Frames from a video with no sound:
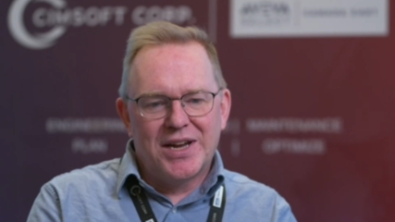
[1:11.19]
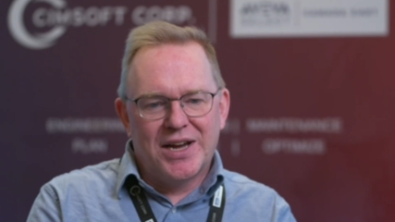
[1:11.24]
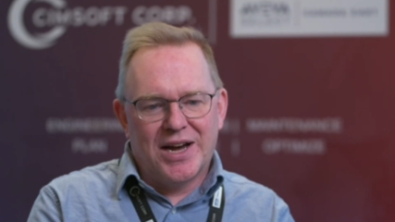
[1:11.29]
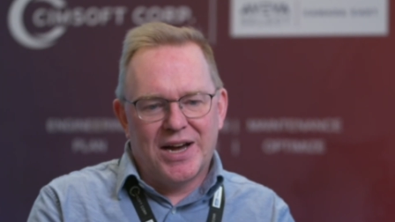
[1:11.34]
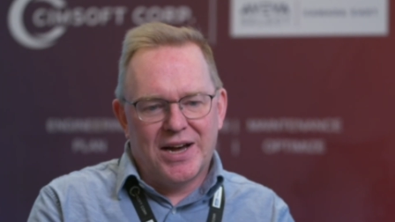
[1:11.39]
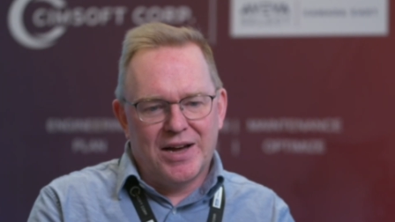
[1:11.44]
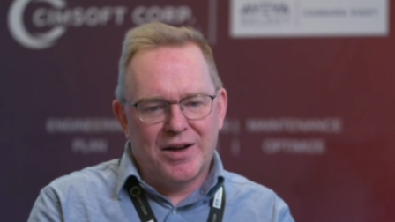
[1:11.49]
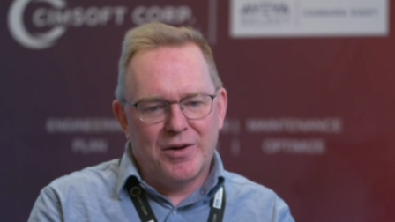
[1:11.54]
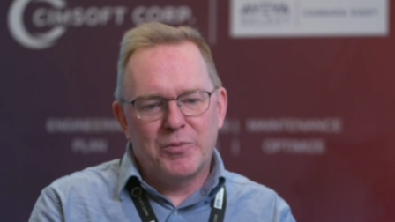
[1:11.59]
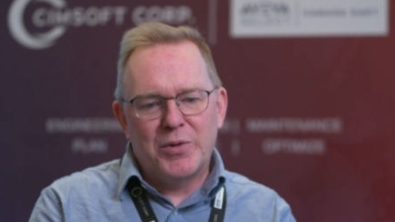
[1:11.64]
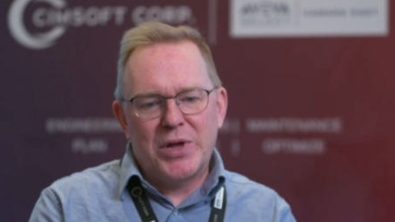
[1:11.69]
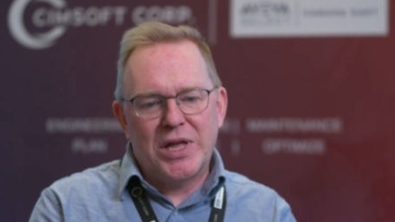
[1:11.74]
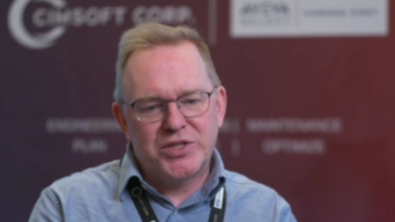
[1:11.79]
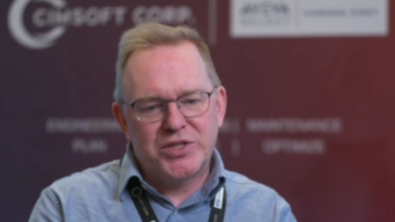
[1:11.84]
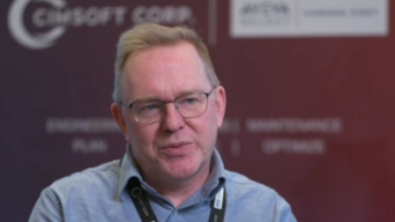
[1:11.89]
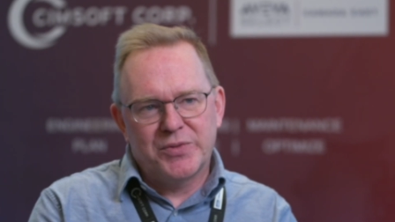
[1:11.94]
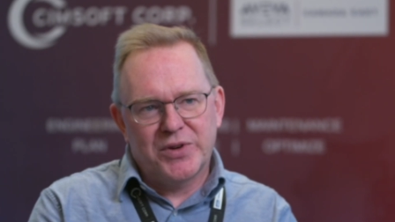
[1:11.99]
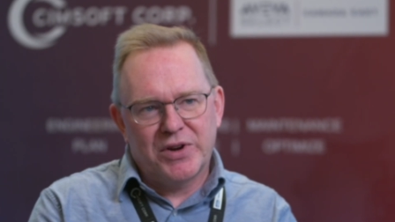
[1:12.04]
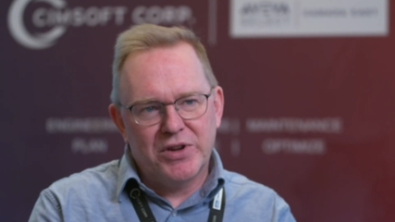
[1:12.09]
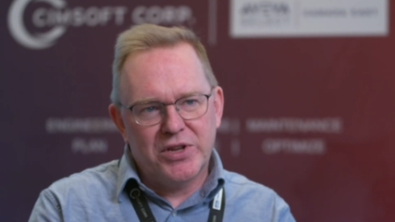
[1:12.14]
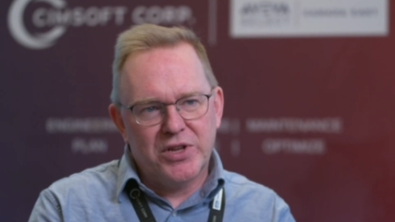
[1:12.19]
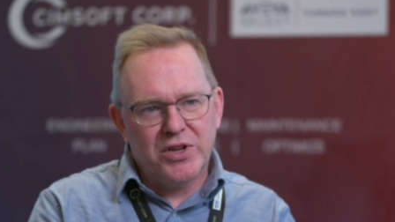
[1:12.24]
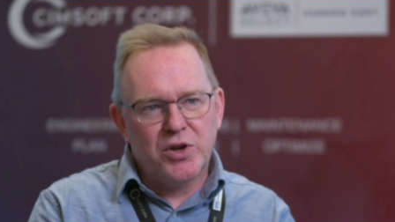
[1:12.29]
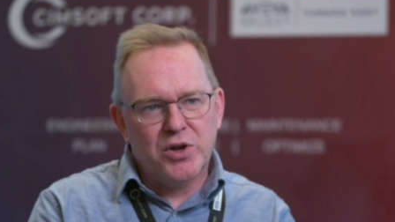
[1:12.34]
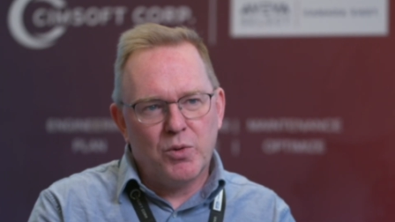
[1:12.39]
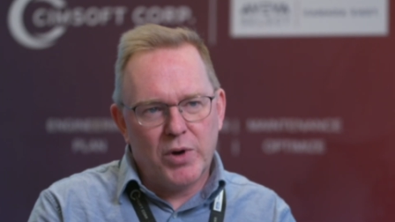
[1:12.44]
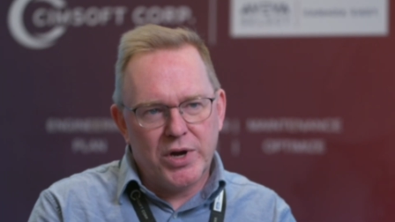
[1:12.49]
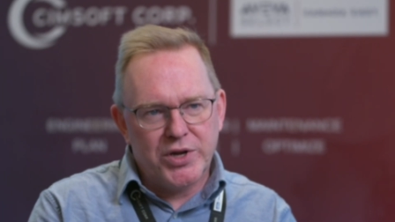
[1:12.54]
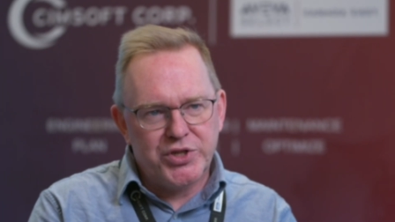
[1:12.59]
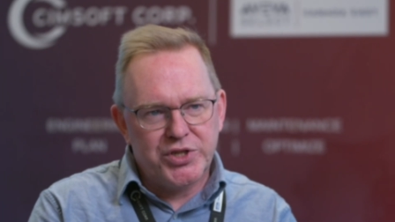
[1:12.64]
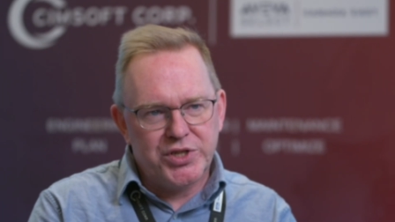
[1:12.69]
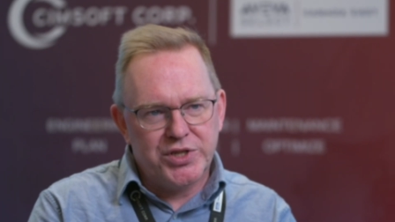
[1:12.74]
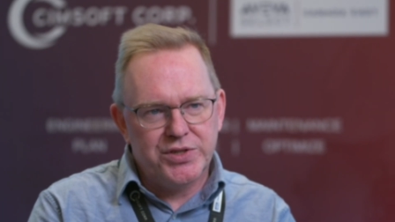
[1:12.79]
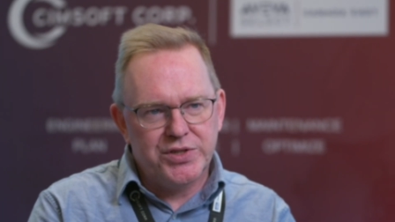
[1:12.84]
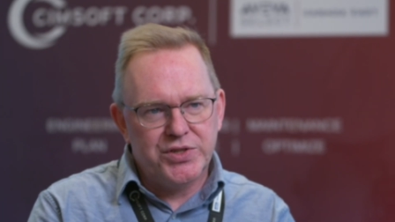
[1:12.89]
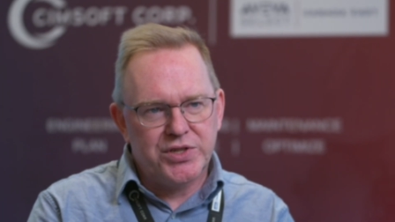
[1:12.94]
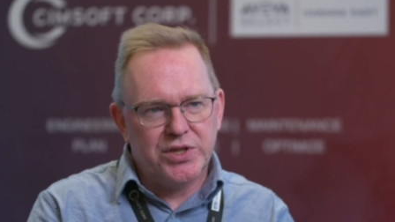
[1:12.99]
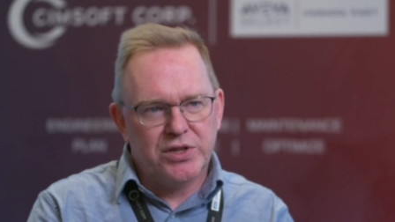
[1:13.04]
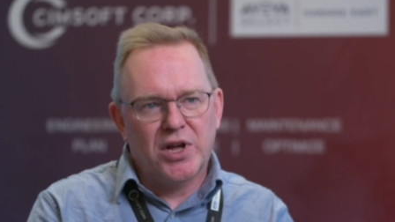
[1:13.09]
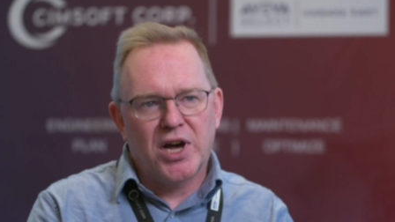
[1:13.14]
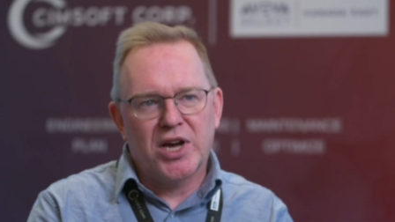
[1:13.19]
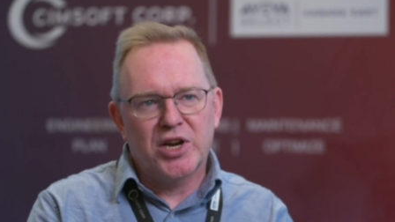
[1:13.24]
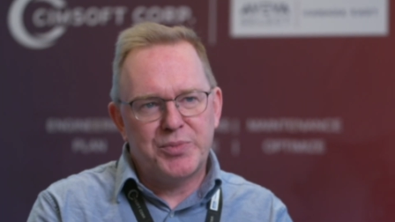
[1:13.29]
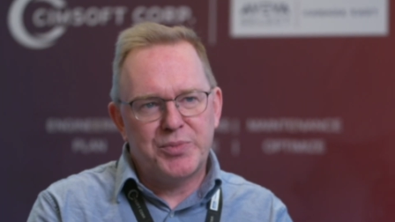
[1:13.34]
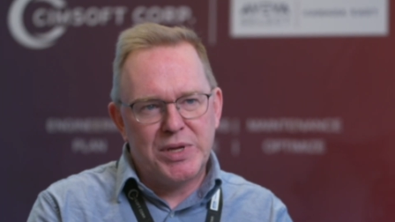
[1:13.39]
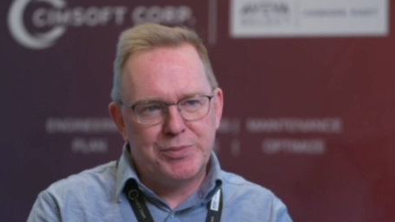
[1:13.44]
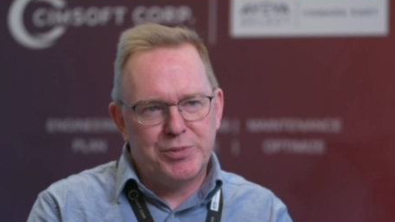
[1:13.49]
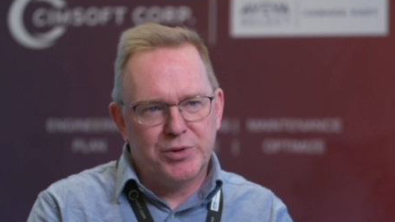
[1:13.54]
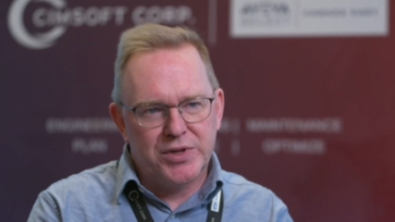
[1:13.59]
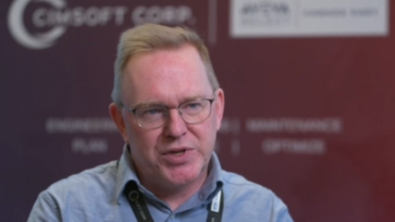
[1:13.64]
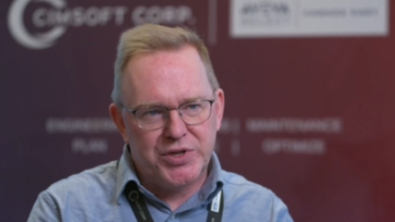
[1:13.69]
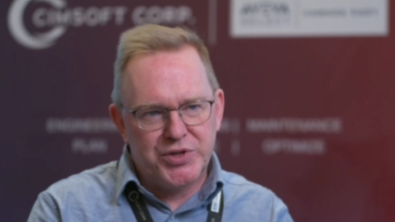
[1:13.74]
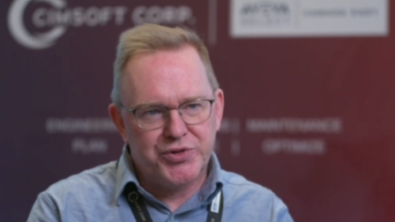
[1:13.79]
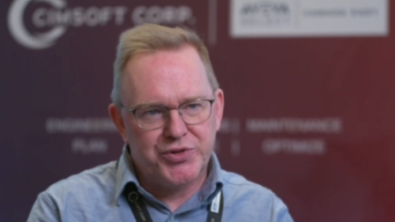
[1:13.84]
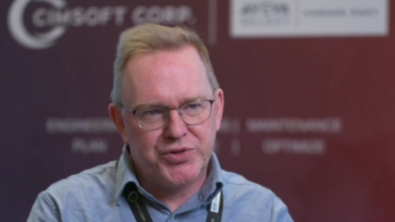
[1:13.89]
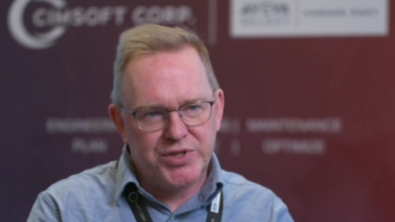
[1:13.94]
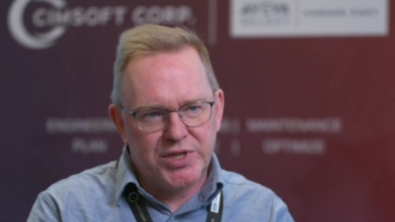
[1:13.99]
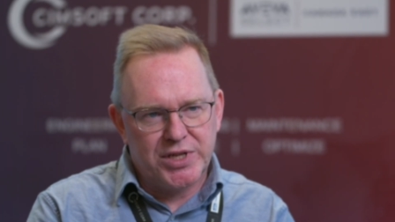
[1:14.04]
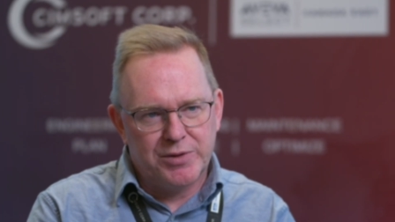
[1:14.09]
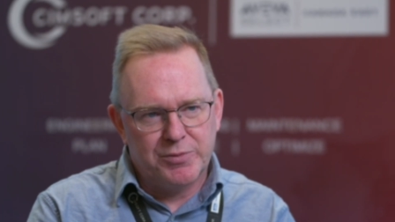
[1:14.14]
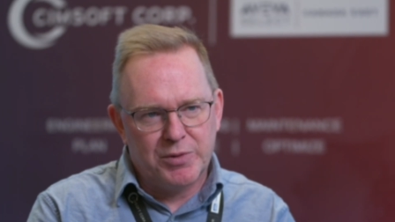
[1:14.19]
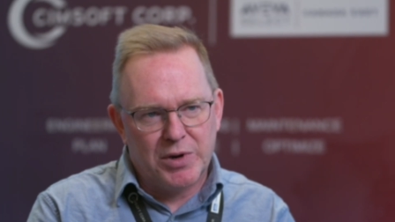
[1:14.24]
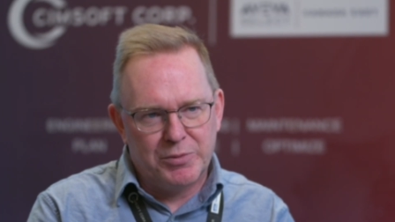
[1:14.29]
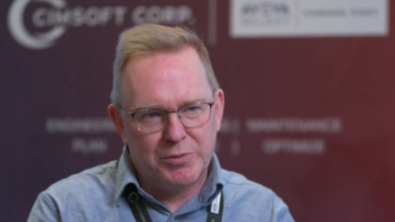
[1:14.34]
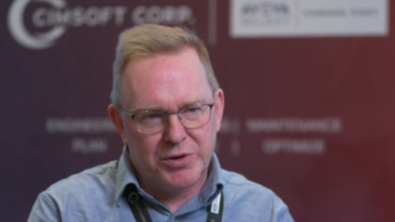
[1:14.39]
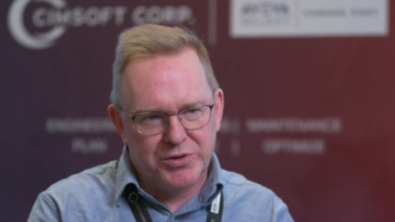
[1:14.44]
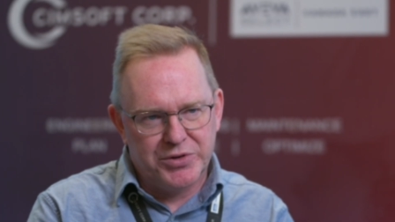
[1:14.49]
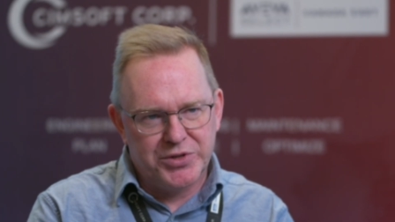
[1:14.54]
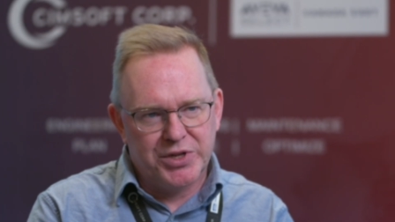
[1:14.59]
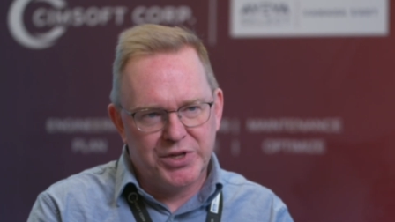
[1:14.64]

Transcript: Uh, we had some very good questions, a lot of people interested in what we were